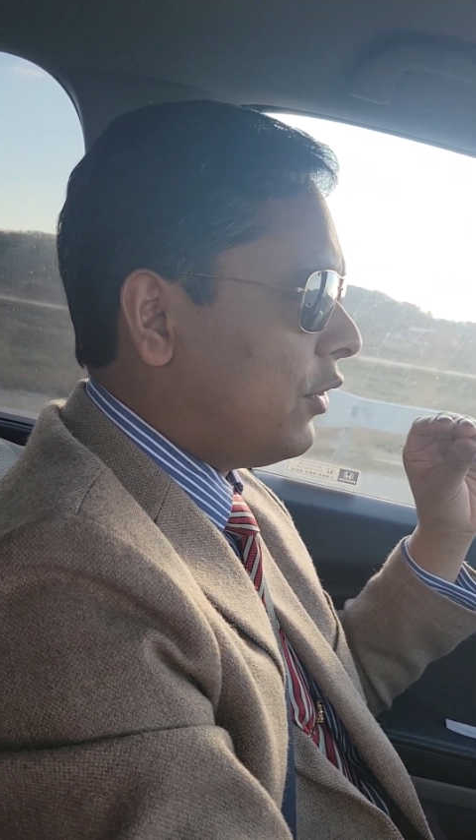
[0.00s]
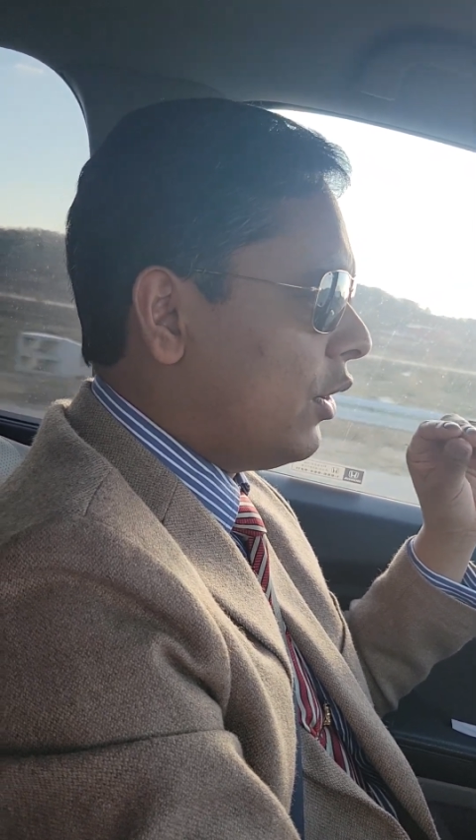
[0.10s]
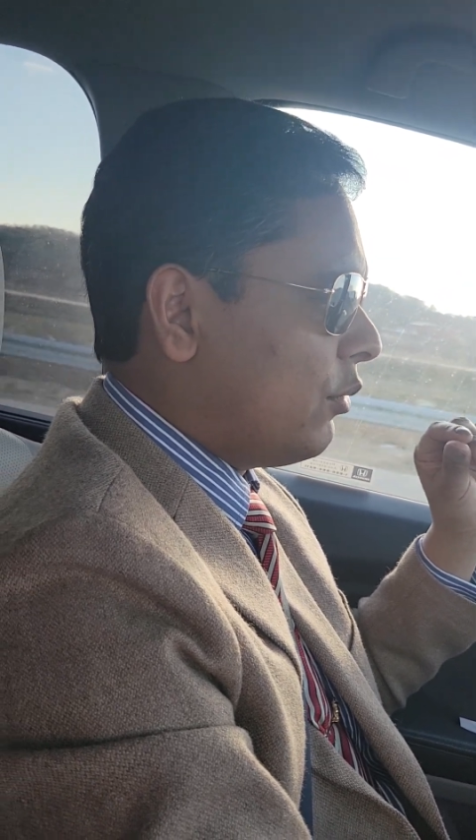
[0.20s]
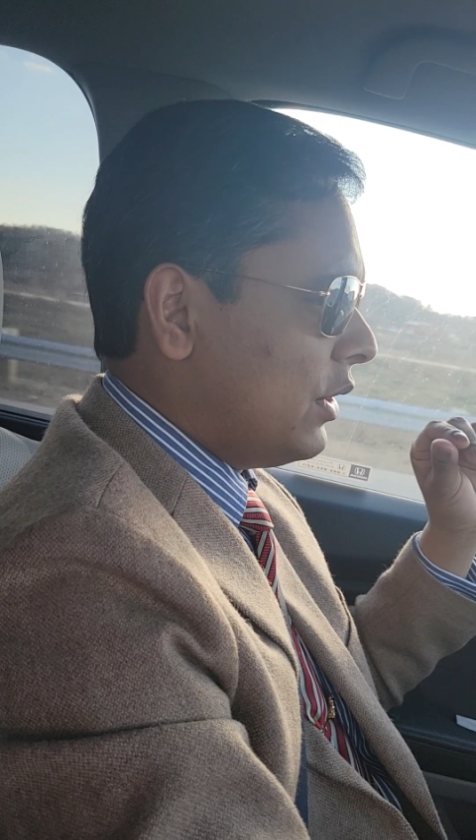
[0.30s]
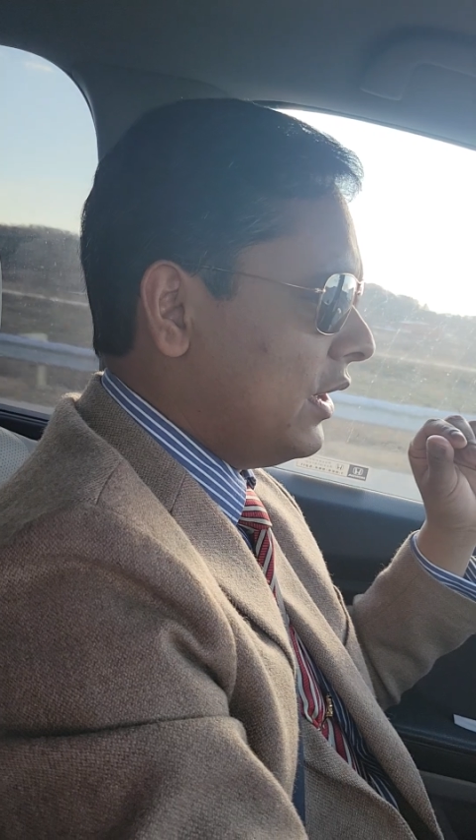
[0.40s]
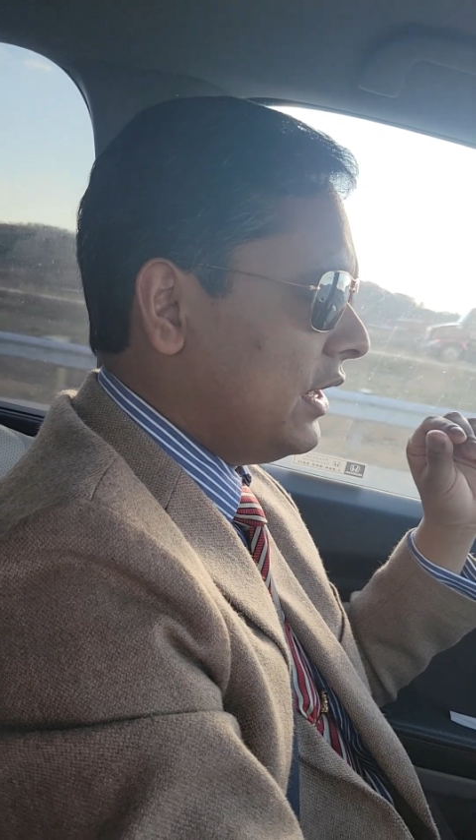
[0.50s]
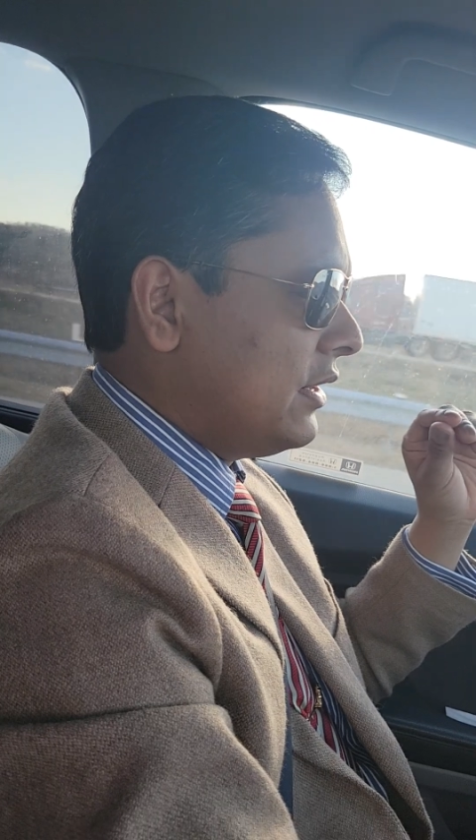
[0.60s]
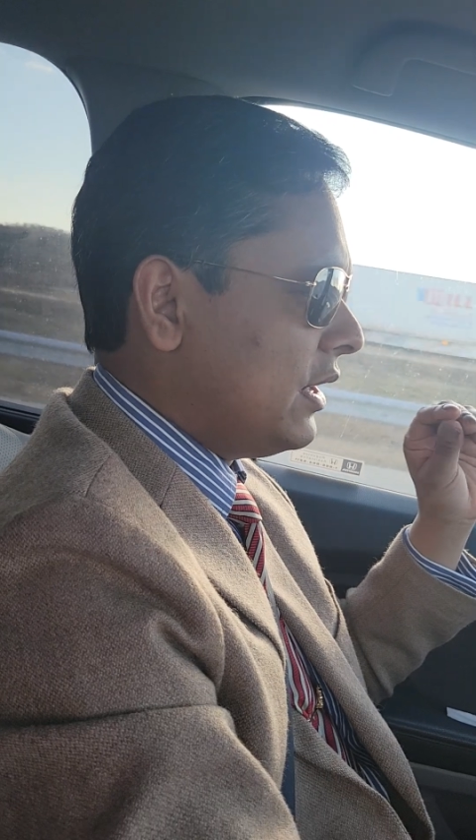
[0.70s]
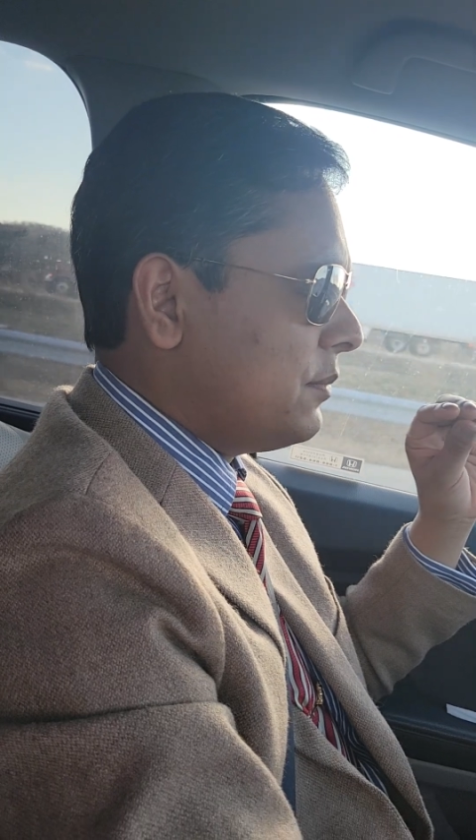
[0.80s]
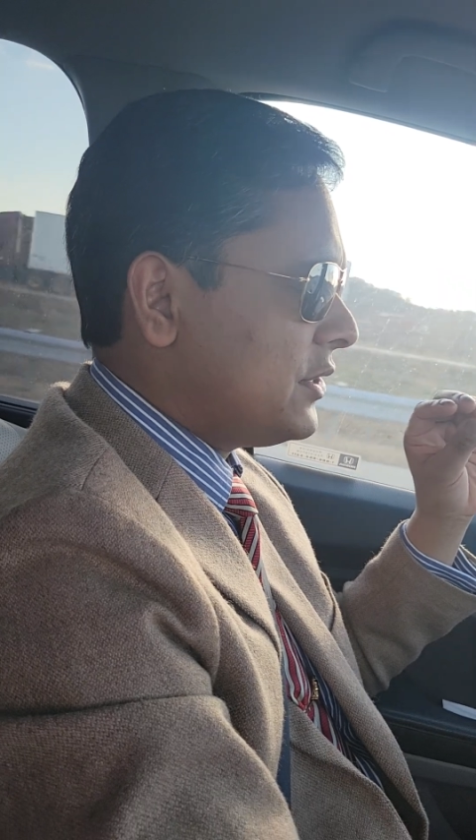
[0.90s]
forward
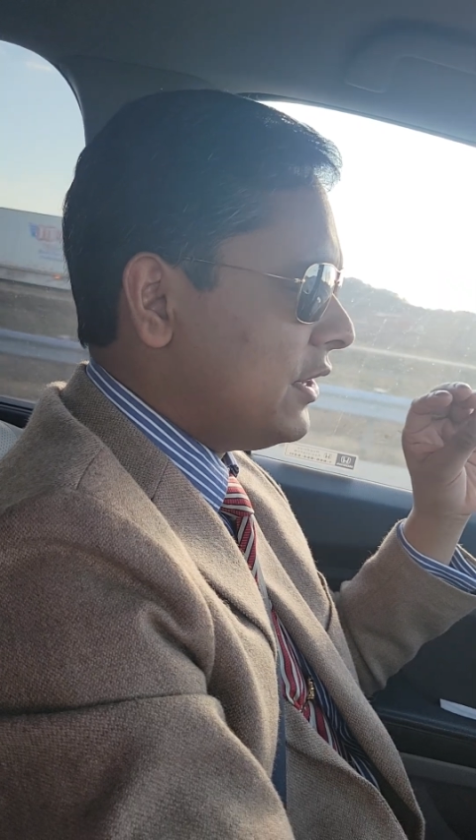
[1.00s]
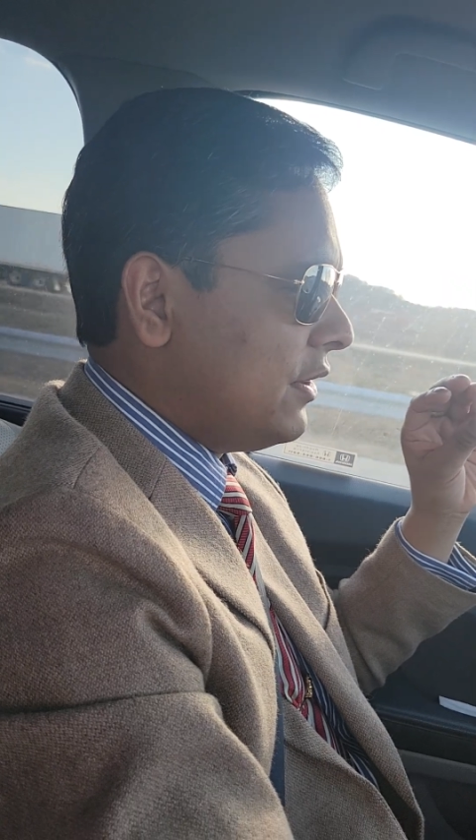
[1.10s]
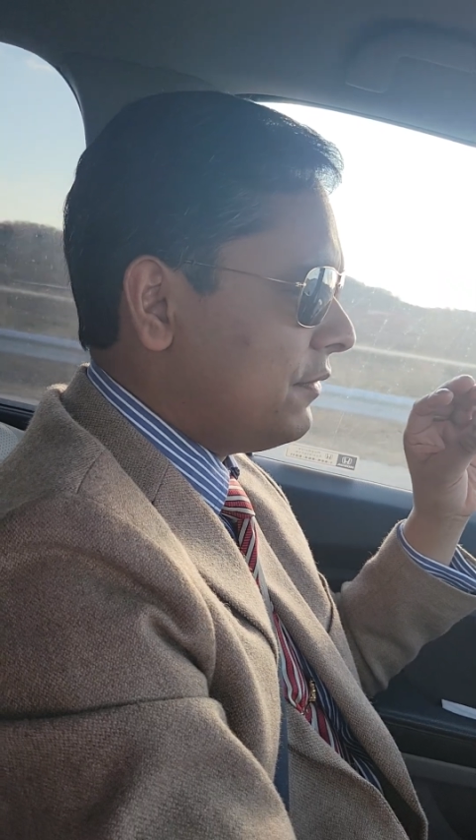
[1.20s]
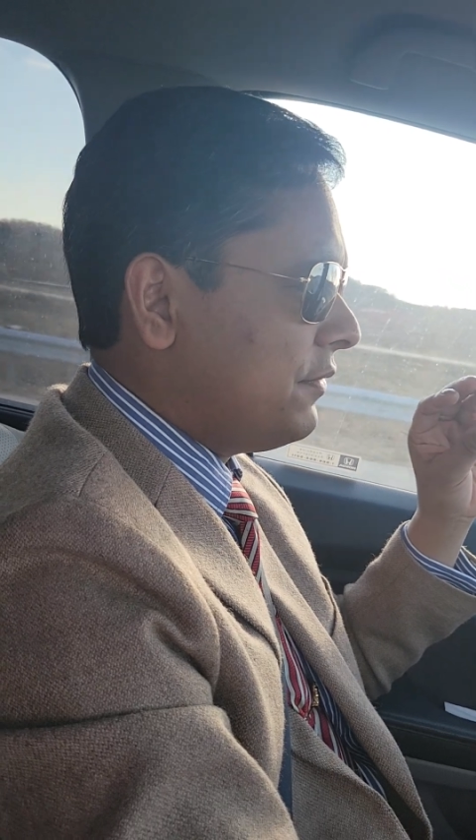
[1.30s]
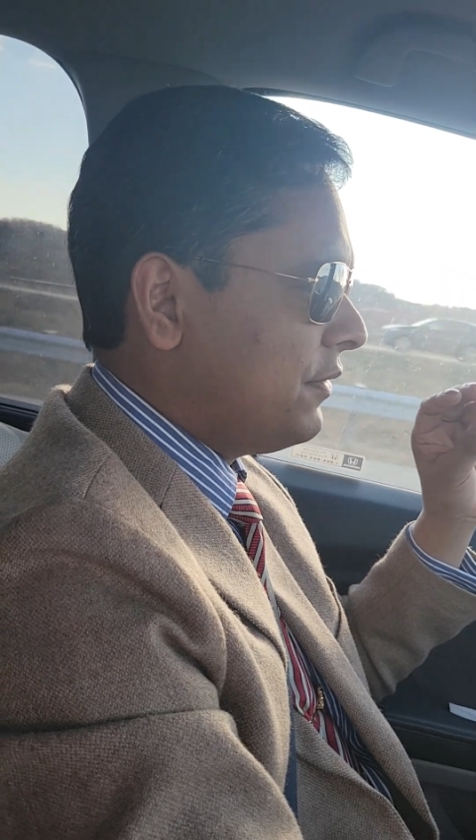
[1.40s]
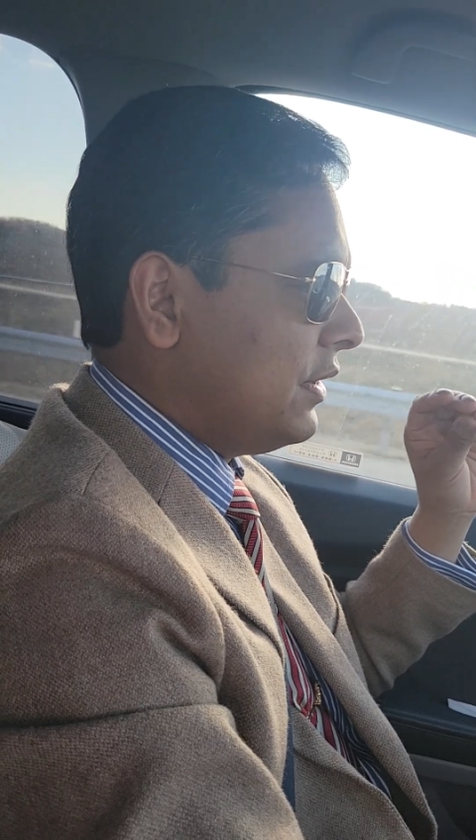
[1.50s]
in terms of